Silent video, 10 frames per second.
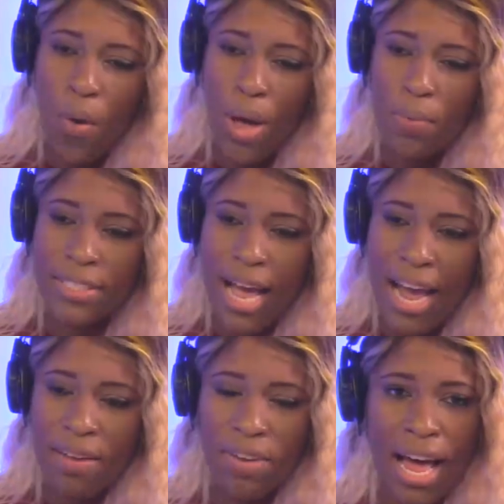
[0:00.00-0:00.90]
it was
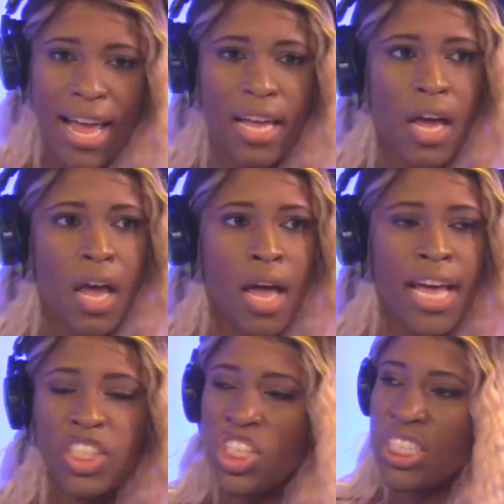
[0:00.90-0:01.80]
kind of like,
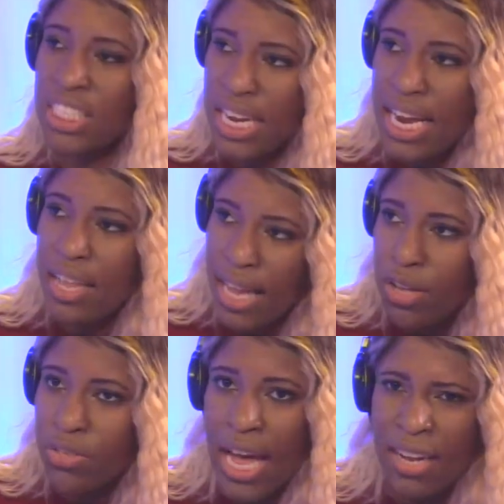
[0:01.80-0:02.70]
he's just sitting,
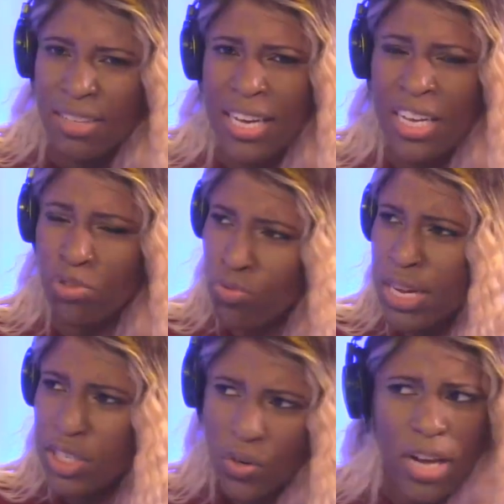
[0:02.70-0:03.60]
like you said, it's like he's
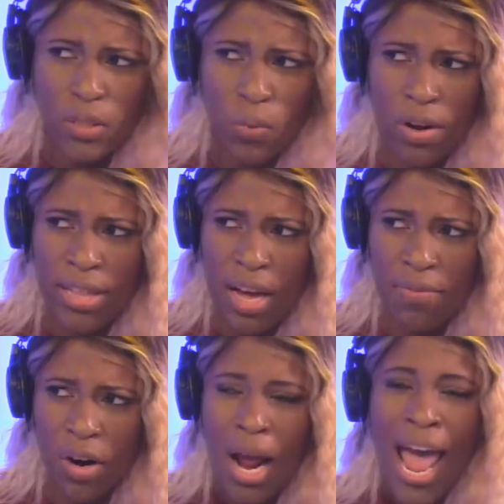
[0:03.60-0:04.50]
really trustworthy
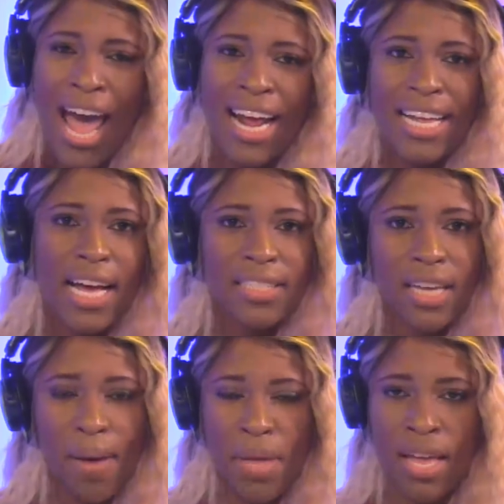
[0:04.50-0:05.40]
of her. And I guess,
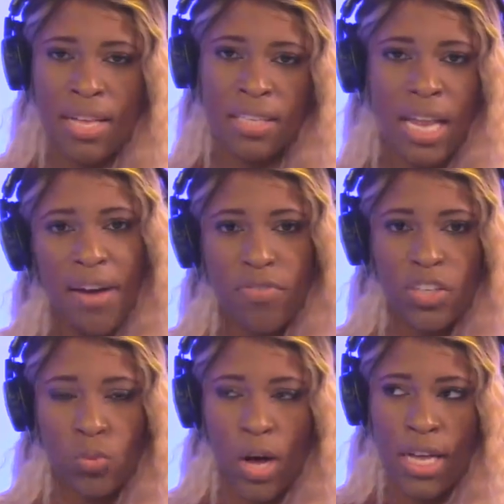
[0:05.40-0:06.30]
I mean, his
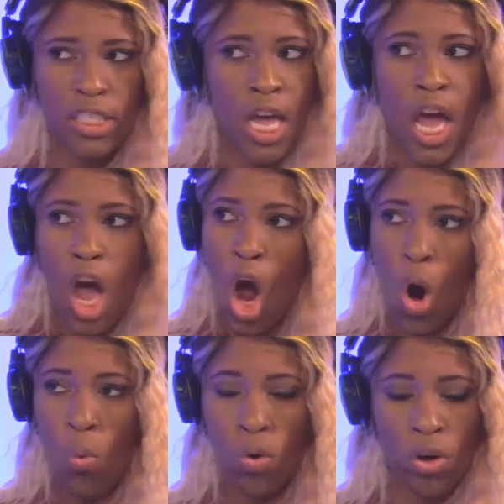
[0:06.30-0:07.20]
leverage was,
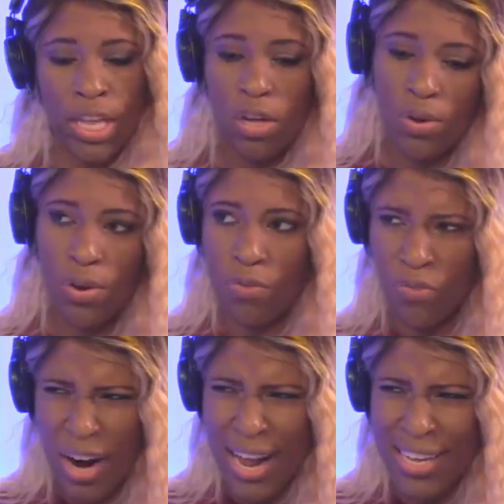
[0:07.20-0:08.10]
oh, we'll kill your
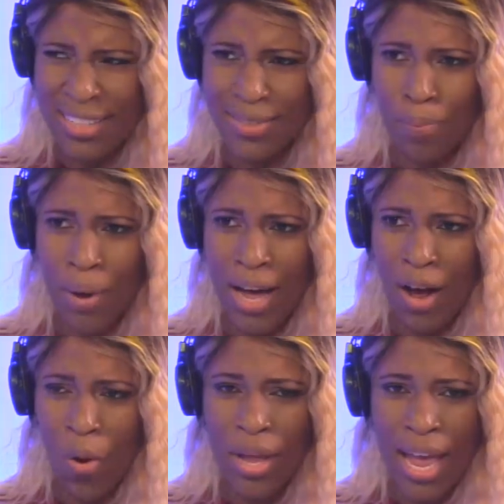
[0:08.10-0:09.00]
friends, but
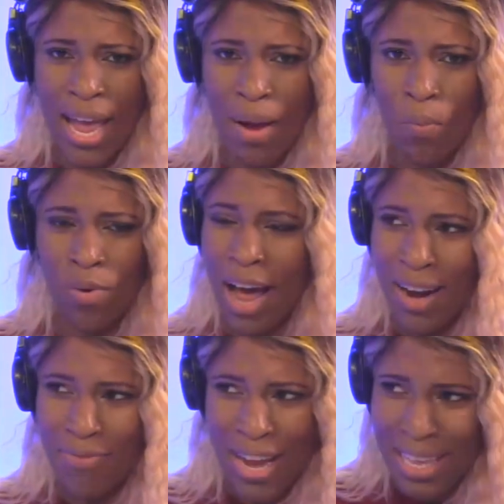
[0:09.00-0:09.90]
okay,
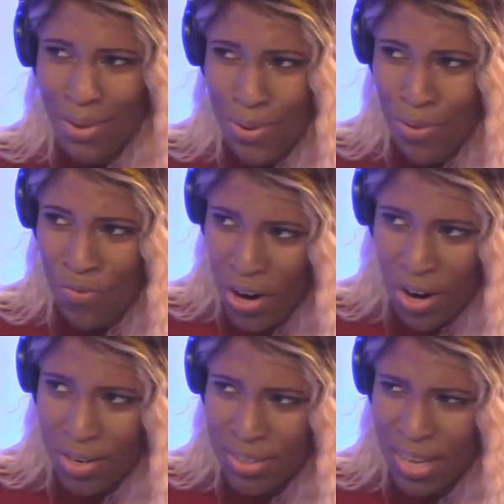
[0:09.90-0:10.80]
not if I kill you
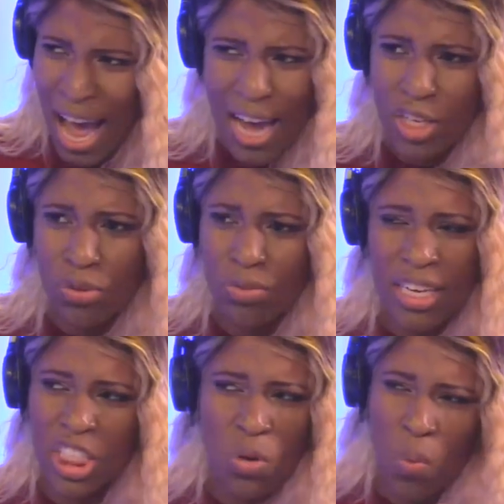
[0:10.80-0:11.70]
first. Yeah. How did you
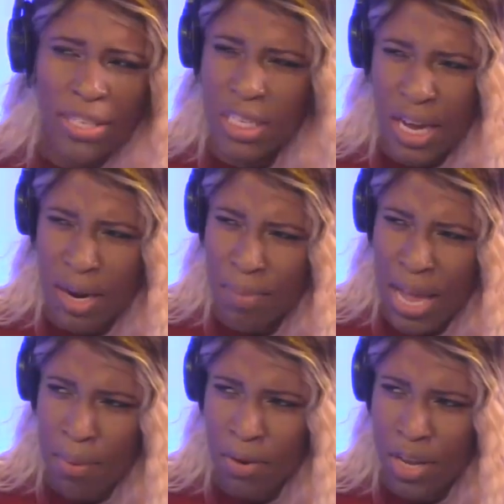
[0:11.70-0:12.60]
think she wasn't going to
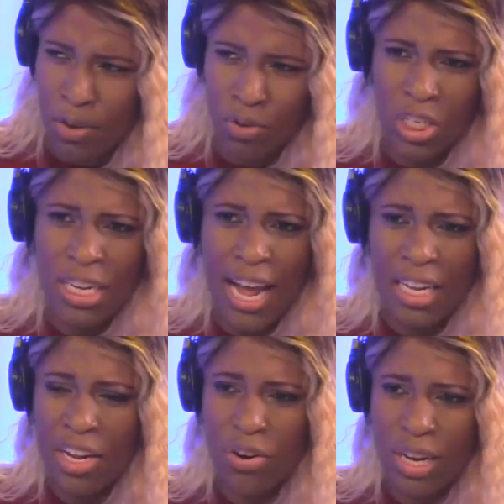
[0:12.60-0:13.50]
be able to kill you? She,
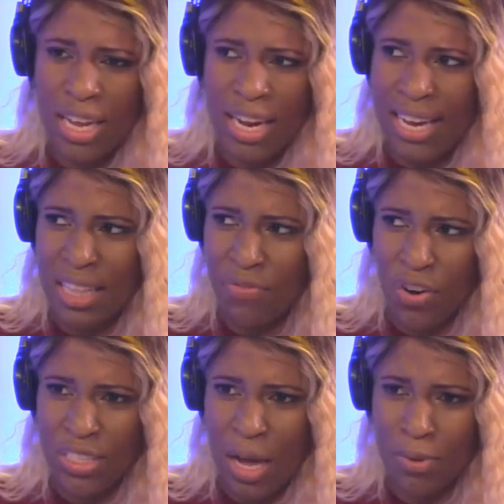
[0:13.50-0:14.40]
like, literally, like, in the
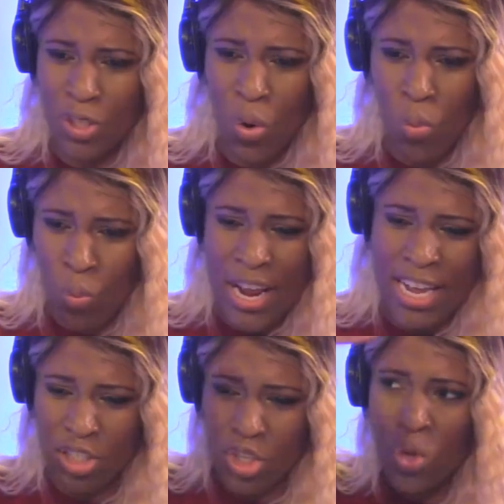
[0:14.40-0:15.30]
first episode, went
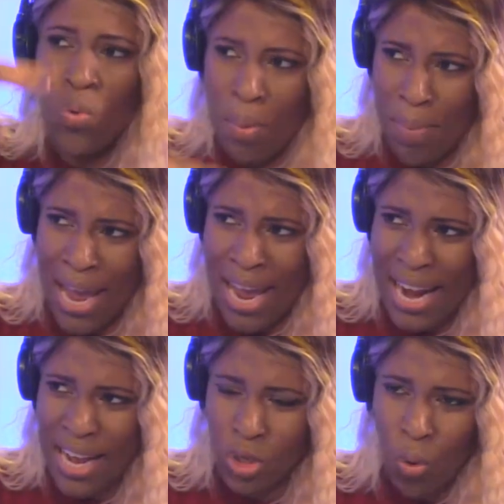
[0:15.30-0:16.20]
into a
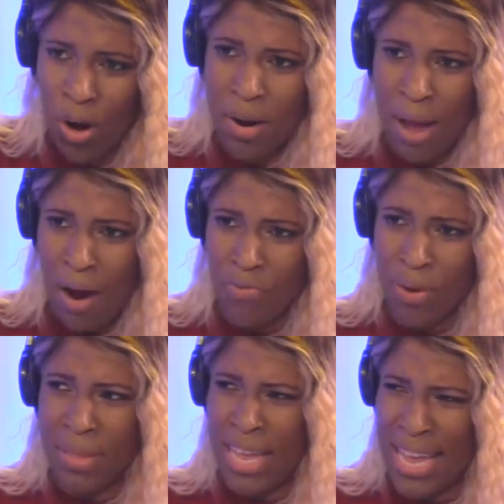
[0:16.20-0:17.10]
man and tore him out
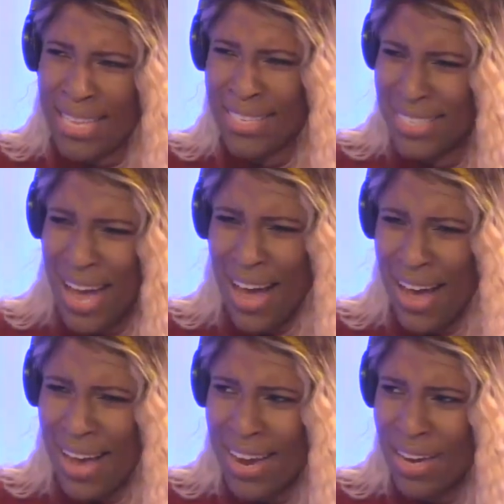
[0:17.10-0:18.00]
from the inside. Man,
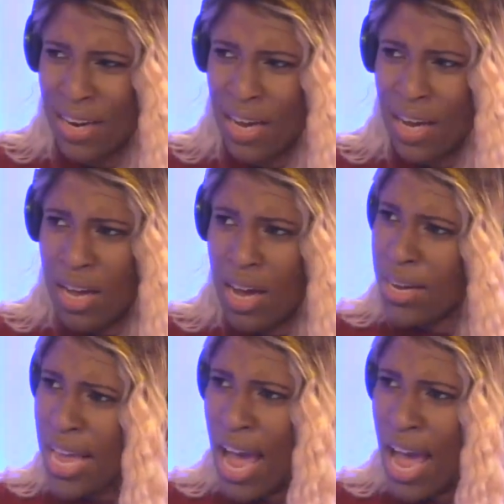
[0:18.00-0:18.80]
I still ain't over that. Yeah,